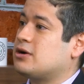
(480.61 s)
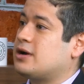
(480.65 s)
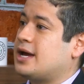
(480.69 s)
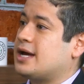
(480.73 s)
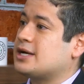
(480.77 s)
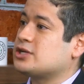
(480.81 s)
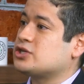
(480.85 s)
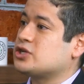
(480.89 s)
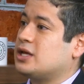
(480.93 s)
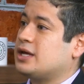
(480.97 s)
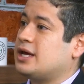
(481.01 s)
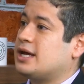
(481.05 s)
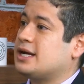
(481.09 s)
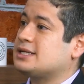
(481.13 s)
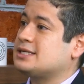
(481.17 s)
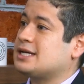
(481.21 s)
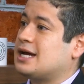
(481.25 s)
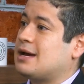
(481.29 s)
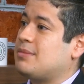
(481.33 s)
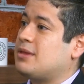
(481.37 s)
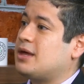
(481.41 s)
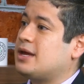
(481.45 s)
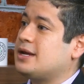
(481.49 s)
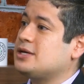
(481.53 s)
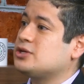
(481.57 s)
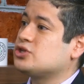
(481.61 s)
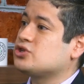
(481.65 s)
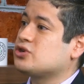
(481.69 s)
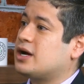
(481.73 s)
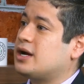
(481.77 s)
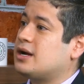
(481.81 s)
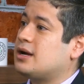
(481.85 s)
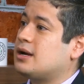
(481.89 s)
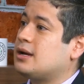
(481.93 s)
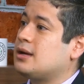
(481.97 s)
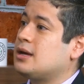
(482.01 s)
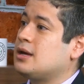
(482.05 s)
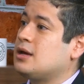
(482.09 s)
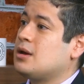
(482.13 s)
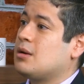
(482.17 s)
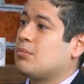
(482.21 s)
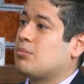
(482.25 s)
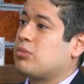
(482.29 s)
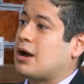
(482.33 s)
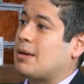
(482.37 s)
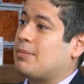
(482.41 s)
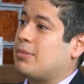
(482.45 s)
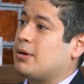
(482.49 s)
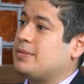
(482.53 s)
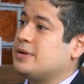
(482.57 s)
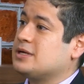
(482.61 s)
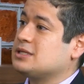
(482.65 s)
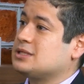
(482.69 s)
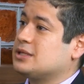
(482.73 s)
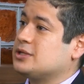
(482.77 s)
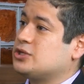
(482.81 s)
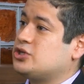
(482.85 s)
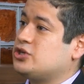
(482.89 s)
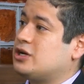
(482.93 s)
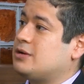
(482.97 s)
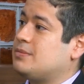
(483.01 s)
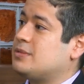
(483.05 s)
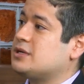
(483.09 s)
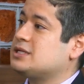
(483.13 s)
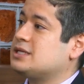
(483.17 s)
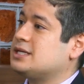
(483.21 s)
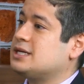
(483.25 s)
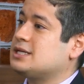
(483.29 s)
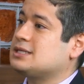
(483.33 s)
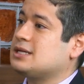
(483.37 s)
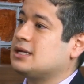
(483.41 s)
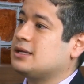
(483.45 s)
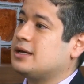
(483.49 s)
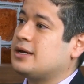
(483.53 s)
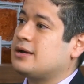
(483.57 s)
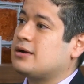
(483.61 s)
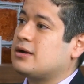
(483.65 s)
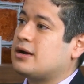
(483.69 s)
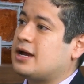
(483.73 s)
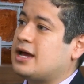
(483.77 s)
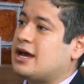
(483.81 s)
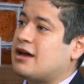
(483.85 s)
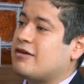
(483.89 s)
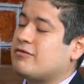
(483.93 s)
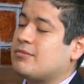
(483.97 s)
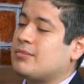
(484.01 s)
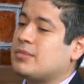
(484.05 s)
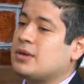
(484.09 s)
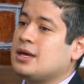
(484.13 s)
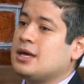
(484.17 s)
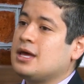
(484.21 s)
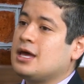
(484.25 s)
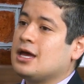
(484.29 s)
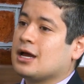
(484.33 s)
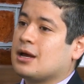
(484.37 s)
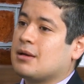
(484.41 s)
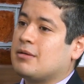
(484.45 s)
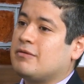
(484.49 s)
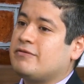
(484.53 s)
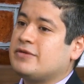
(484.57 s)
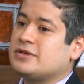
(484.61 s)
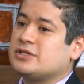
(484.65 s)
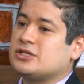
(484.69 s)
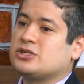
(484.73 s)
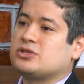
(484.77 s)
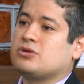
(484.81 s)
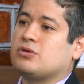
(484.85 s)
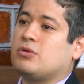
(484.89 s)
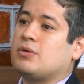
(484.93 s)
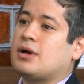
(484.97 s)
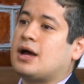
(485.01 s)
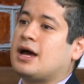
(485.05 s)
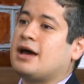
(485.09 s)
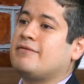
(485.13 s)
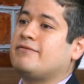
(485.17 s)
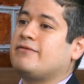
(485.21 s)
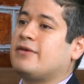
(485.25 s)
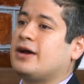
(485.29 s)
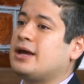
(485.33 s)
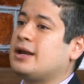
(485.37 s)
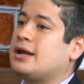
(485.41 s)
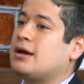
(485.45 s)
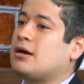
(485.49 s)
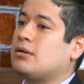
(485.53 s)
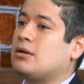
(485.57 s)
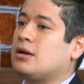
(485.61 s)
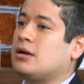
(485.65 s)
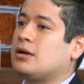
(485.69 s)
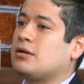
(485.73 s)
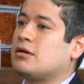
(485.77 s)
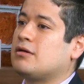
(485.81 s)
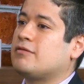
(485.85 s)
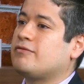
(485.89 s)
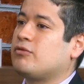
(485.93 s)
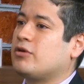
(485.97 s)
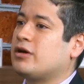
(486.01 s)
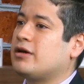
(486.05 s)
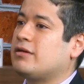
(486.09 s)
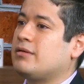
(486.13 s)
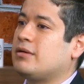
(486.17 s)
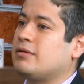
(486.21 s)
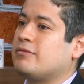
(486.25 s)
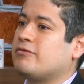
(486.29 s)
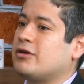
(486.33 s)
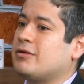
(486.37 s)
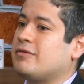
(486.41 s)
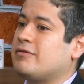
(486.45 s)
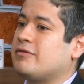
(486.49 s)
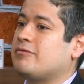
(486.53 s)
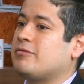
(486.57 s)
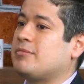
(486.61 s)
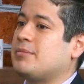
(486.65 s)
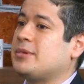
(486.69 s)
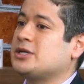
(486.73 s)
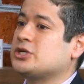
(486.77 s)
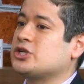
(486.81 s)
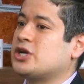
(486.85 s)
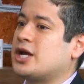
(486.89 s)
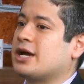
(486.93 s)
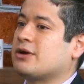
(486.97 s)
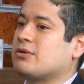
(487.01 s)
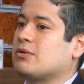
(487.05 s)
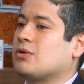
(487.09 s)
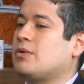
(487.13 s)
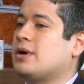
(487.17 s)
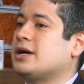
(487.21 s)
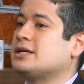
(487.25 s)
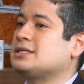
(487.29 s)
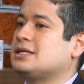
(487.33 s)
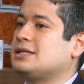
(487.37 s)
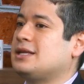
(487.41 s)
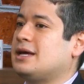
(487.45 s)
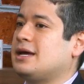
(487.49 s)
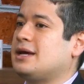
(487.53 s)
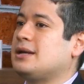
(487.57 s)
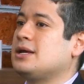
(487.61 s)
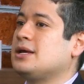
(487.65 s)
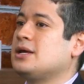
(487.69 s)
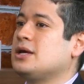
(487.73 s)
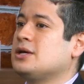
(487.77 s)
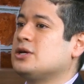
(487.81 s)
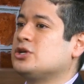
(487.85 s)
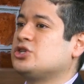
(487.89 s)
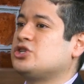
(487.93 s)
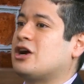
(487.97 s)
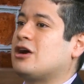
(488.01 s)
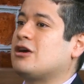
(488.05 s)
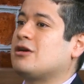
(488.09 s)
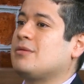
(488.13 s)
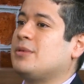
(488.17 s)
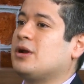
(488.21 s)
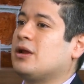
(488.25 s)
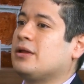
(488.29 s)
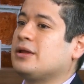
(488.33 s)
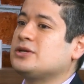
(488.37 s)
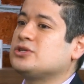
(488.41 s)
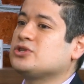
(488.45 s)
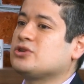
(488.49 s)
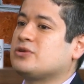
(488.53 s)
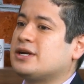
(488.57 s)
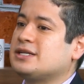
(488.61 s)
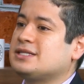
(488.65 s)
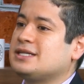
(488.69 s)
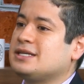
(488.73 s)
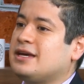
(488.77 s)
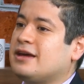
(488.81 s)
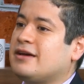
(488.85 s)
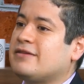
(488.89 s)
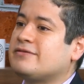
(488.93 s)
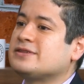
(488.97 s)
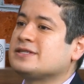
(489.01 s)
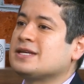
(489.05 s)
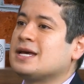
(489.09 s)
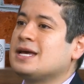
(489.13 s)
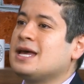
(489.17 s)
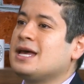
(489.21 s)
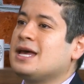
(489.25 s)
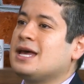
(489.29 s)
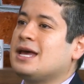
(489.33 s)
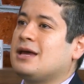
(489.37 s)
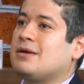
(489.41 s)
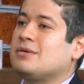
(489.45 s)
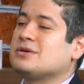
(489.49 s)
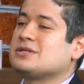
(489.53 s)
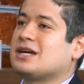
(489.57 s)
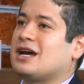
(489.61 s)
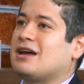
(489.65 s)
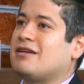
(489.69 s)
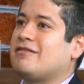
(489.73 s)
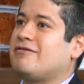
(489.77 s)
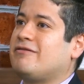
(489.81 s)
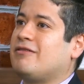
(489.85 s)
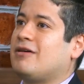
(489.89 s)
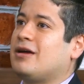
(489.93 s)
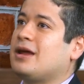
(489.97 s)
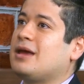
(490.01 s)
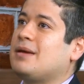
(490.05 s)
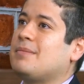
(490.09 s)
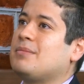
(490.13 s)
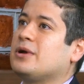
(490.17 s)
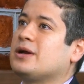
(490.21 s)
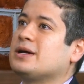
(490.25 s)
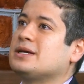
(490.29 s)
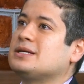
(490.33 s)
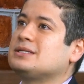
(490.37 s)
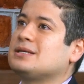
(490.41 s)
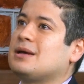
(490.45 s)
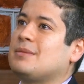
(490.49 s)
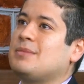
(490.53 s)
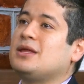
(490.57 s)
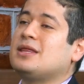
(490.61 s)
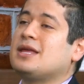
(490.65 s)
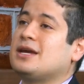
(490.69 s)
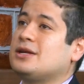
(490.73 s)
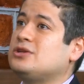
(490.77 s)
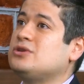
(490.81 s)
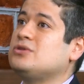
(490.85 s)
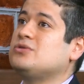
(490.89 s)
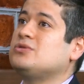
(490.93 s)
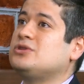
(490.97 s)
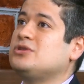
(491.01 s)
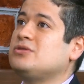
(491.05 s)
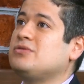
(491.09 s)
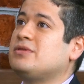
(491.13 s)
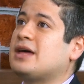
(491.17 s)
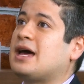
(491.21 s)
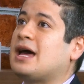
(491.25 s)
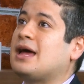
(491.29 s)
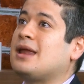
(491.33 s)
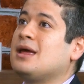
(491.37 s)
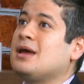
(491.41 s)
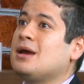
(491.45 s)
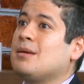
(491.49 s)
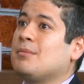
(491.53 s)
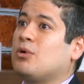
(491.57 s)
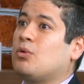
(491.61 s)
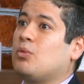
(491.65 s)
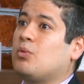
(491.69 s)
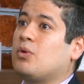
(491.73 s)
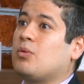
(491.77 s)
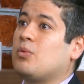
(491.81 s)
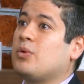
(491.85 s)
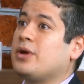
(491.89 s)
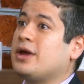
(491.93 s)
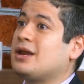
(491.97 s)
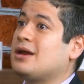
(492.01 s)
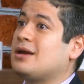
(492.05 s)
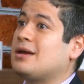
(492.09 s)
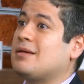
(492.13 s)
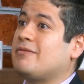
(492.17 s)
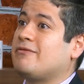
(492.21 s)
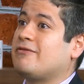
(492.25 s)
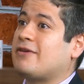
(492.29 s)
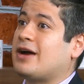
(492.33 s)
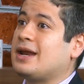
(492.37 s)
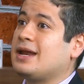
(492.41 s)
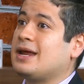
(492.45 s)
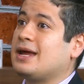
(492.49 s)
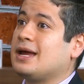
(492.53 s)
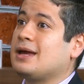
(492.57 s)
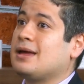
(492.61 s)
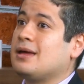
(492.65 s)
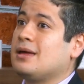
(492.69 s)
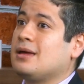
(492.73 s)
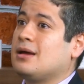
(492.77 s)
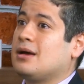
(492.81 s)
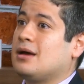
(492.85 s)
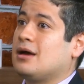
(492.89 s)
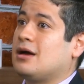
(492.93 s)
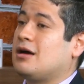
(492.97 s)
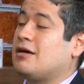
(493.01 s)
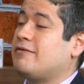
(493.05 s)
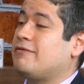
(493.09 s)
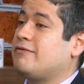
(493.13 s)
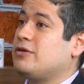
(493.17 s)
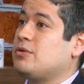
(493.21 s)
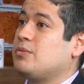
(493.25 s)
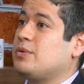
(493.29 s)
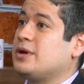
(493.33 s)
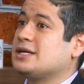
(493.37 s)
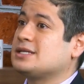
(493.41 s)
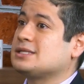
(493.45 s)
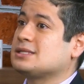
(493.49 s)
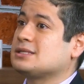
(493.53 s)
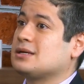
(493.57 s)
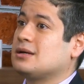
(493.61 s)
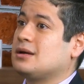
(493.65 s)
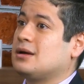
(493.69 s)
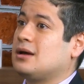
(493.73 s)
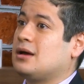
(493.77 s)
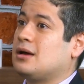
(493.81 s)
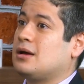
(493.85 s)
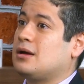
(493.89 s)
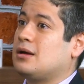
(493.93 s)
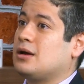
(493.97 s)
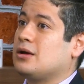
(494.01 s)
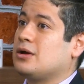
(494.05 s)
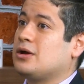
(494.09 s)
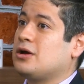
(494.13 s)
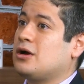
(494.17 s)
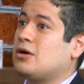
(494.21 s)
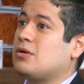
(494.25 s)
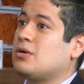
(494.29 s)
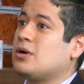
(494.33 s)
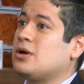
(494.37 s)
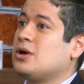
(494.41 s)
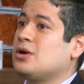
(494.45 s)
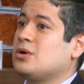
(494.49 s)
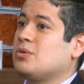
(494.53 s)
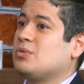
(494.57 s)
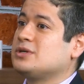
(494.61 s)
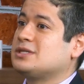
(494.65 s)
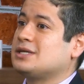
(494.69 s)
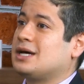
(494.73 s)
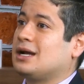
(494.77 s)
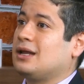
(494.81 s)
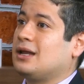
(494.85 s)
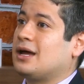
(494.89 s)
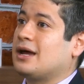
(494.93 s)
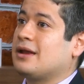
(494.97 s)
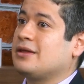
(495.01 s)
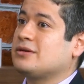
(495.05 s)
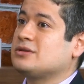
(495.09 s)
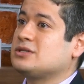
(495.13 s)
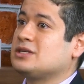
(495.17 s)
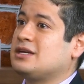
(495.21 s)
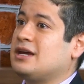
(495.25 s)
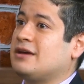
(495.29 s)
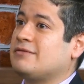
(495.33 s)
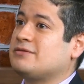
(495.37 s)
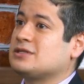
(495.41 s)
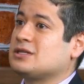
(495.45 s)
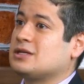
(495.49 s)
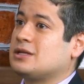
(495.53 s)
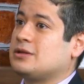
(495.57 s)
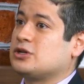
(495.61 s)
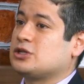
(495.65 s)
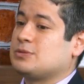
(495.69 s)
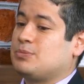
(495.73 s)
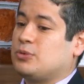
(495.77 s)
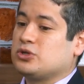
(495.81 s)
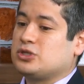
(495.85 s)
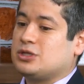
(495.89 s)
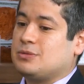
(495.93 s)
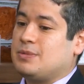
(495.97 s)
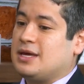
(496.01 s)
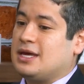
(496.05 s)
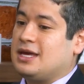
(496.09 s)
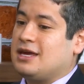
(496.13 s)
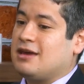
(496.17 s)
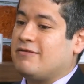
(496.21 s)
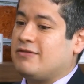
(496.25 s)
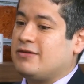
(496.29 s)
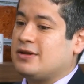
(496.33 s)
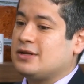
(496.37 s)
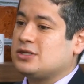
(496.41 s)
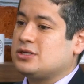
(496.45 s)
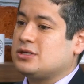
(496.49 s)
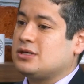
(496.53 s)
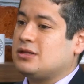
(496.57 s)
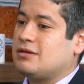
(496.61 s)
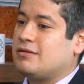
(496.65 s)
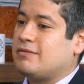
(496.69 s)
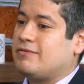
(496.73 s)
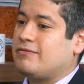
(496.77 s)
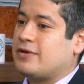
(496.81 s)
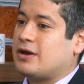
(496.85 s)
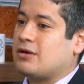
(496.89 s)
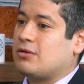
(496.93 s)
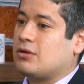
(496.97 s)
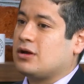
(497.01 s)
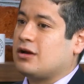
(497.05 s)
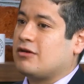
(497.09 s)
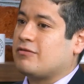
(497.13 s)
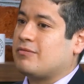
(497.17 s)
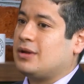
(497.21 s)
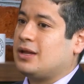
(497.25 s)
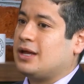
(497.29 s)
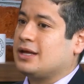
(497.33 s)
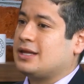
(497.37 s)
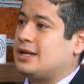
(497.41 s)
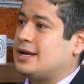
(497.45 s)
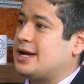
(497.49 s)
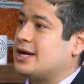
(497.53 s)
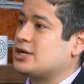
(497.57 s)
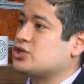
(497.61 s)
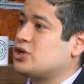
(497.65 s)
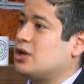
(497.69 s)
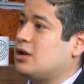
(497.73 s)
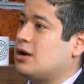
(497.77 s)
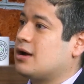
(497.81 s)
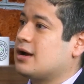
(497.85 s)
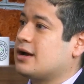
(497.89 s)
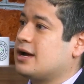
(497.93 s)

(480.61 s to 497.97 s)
internationally at a time that he's trying to prop up his legitimacy as a leader, to have him come visit. So I find out under a FOIA, Freedom of Information Act request, that they had showered him in all these crazy gifts. It was kind of funny because, I mean, they do that, but what we ended up finding a few weeks ago was that a lot of those gifts, they're supposed to be given to the federal government, like the National